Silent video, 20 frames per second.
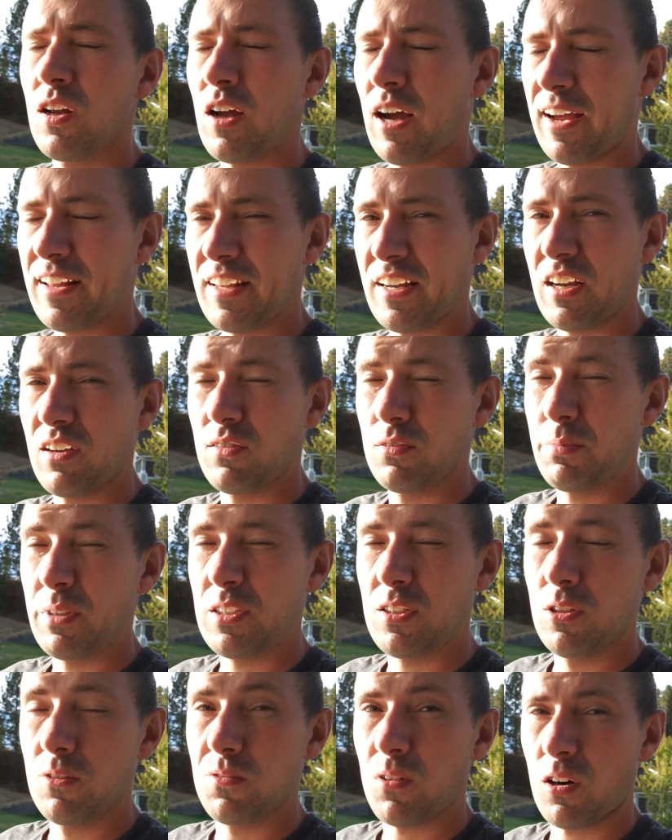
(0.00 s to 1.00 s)
I think it would be
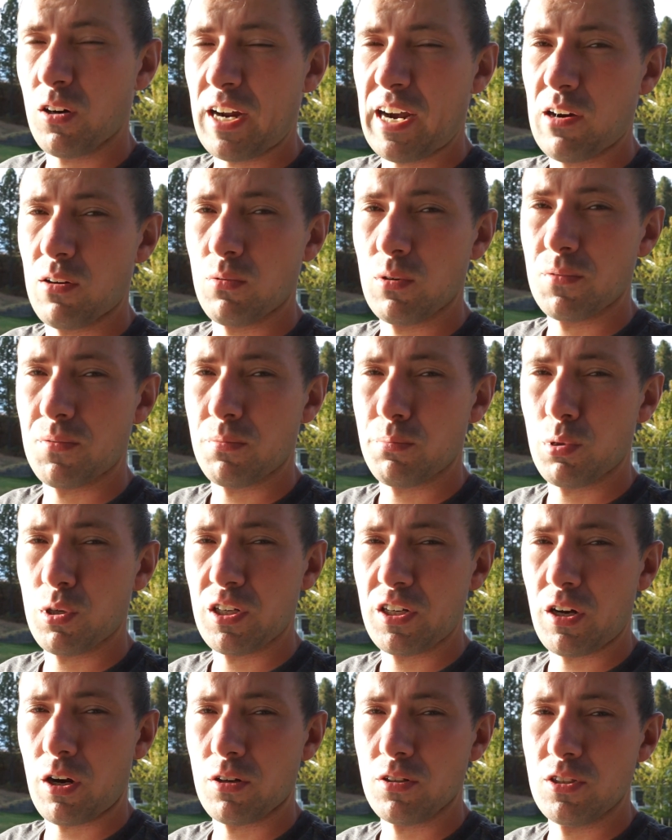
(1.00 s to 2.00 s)
too far out with
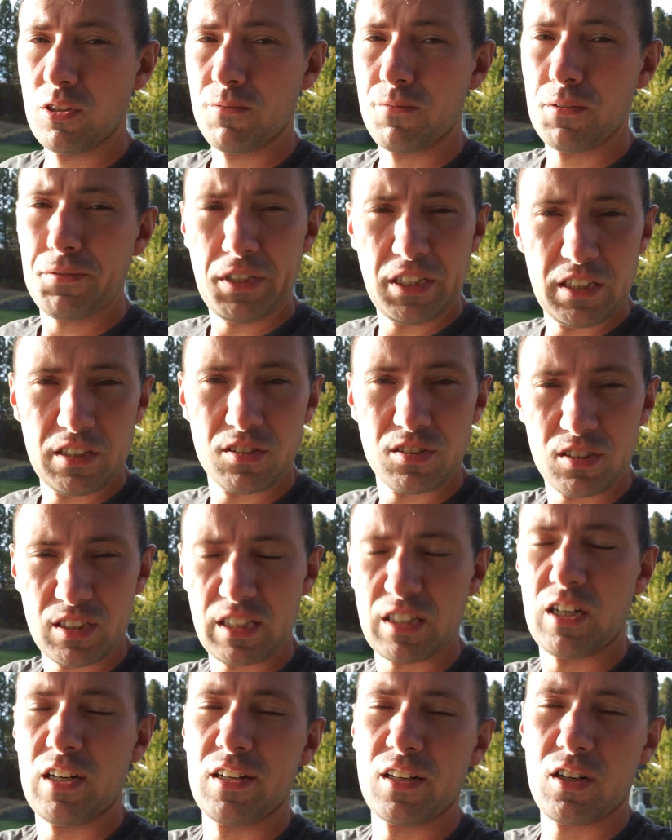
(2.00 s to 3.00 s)
putting our new 15-inch
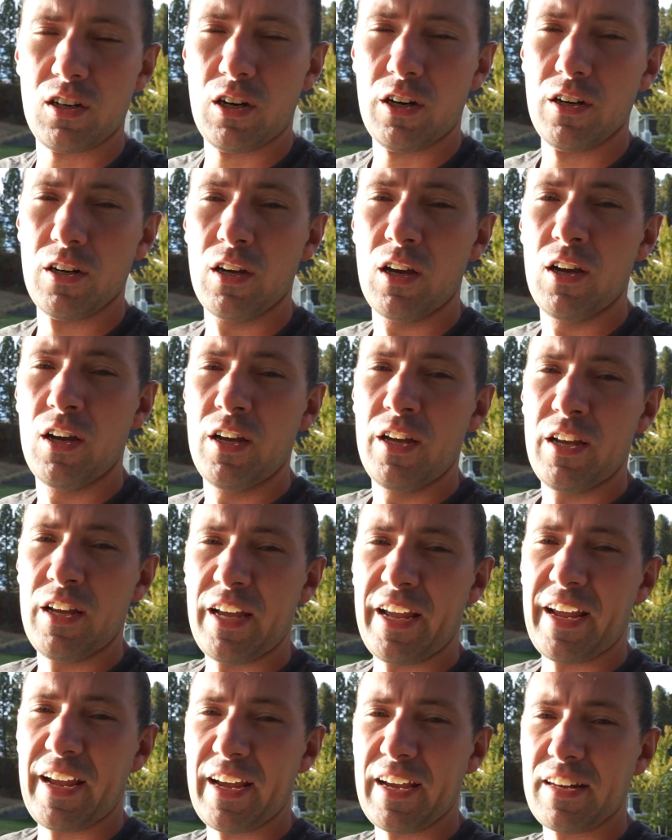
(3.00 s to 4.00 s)
slick on the car,
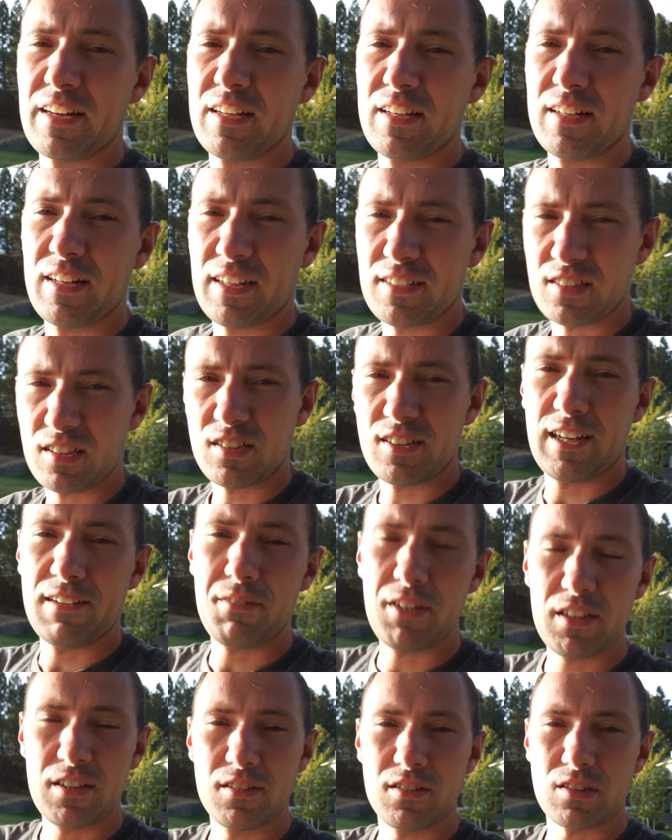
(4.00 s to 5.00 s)
and that's a
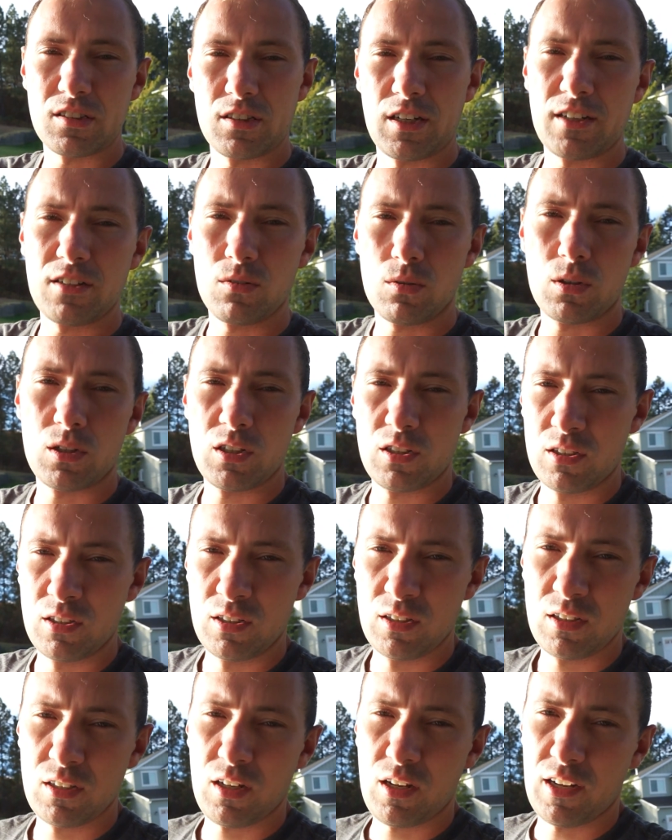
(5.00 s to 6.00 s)
safety concern. I don't want to
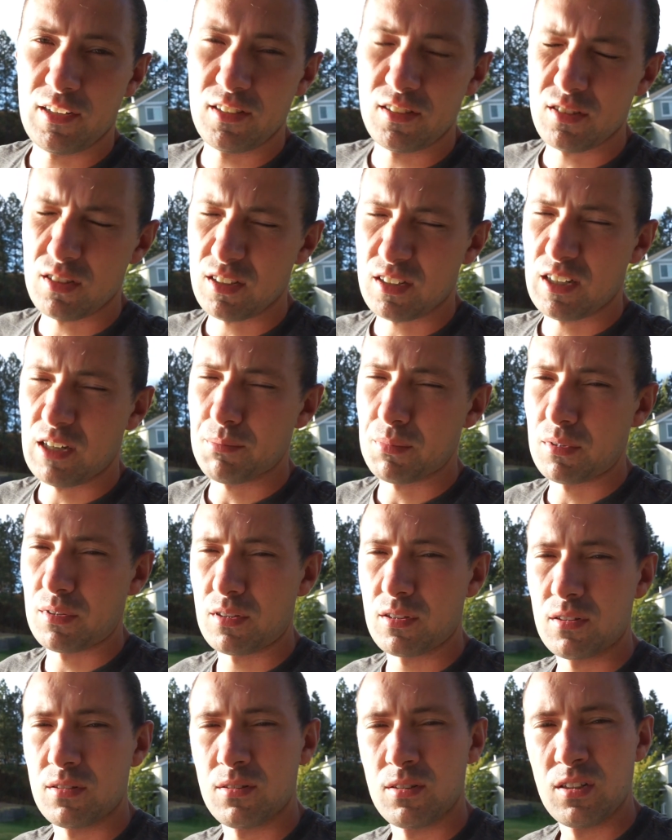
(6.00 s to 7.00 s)
cut the slick up
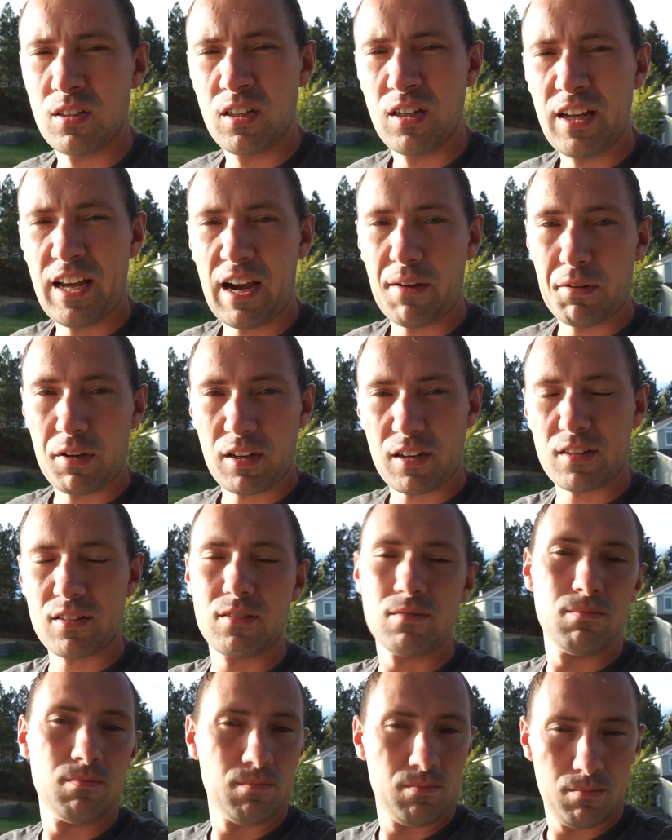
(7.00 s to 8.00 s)
and have it
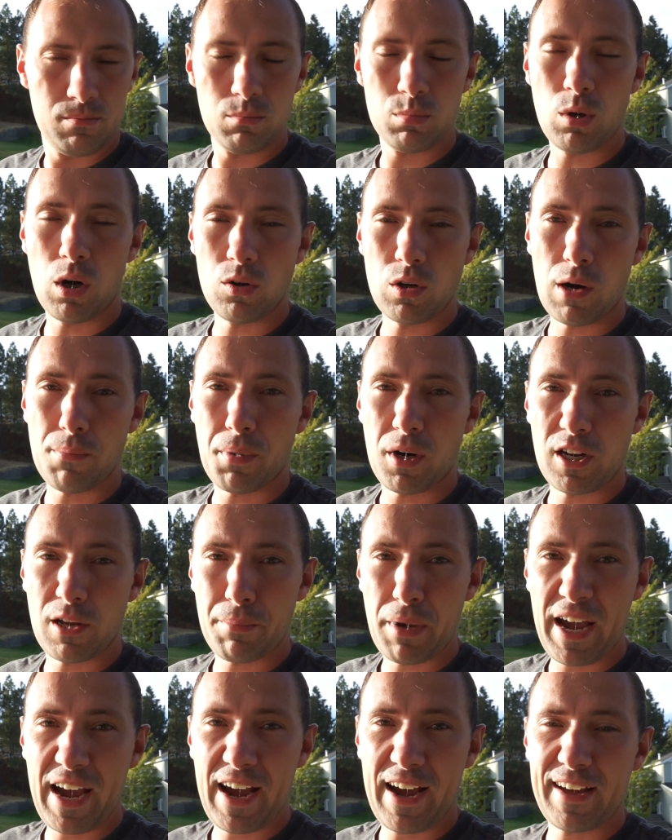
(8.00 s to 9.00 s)
blow up on
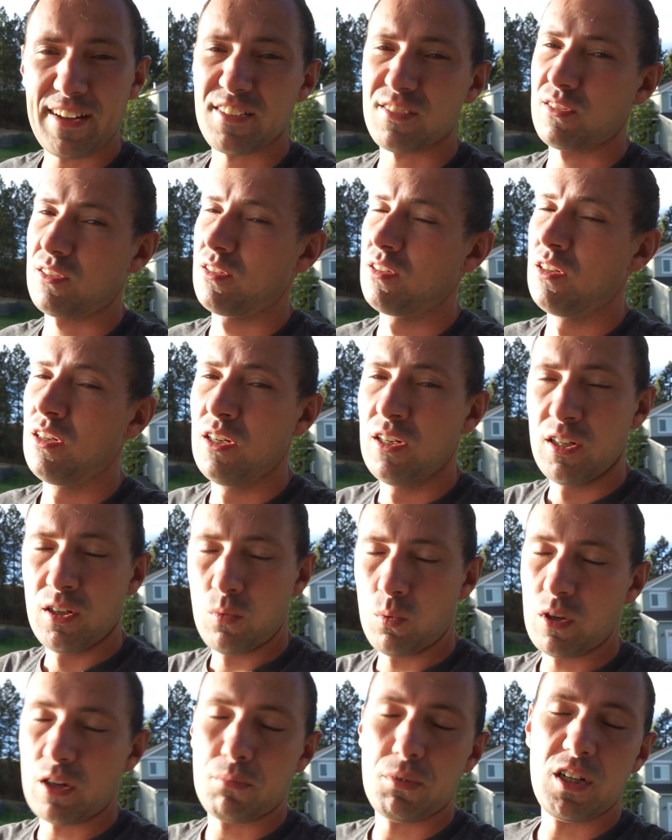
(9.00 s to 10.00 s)
a pass or when I'm